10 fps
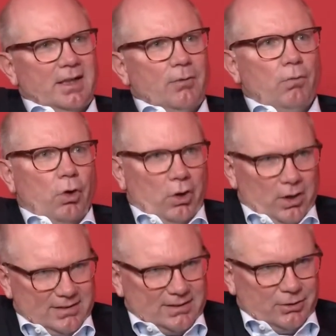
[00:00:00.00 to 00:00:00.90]

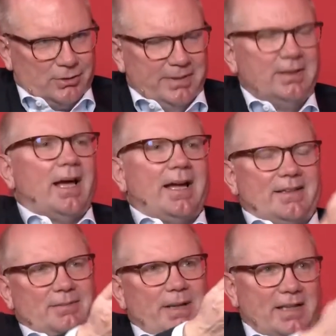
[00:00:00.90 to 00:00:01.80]
world, so to speak,
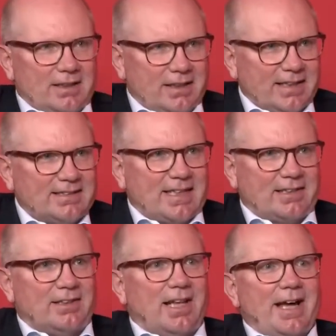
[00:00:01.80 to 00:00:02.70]
like back in the day,
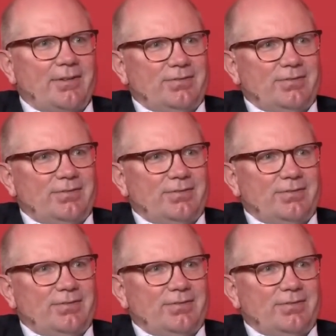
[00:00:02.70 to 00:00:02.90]
Second Life.